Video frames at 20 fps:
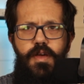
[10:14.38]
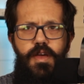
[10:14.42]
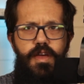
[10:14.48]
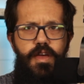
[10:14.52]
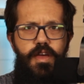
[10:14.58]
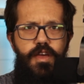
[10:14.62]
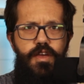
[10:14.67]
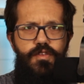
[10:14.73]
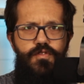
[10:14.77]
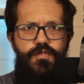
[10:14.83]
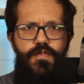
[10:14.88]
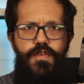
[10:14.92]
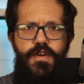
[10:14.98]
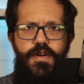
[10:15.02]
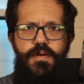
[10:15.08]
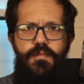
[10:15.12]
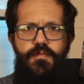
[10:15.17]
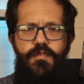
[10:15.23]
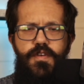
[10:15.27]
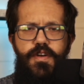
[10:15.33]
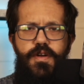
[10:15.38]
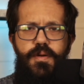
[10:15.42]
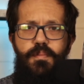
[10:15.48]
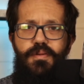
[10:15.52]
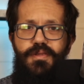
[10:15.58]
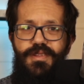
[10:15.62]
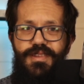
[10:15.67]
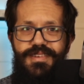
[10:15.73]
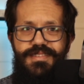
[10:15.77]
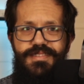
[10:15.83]
is very, very
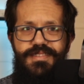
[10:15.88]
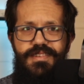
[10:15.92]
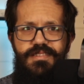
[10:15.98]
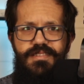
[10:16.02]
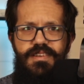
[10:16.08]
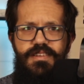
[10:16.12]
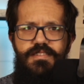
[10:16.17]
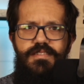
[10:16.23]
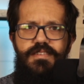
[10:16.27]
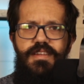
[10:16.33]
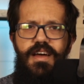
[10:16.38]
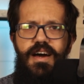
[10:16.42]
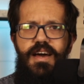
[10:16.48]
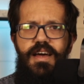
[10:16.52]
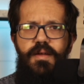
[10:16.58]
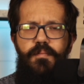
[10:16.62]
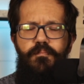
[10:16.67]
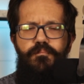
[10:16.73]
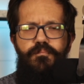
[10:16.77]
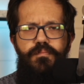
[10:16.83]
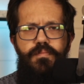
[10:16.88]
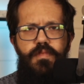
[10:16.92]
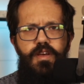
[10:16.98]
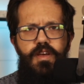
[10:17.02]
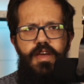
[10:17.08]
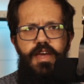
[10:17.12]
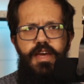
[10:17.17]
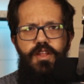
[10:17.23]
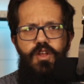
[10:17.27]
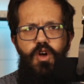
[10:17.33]
pleasing. It's not,
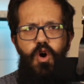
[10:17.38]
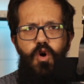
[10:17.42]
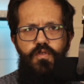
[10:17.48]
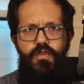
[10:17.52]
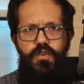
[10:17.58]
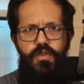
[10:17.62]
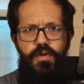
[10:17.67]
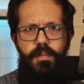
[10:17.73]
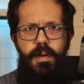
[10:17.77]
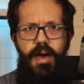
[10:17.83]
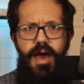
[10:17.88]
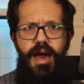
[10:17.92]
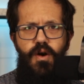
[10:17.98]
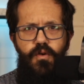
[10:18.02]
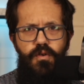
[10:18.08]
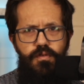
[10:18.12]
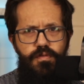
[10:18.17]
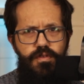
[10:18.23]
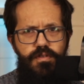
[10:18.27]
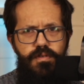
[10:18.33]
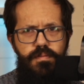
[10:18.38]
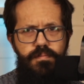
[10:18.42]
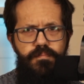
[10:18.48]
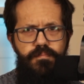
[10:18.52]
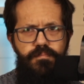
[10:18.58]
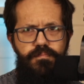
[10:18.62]
again, overly powerful.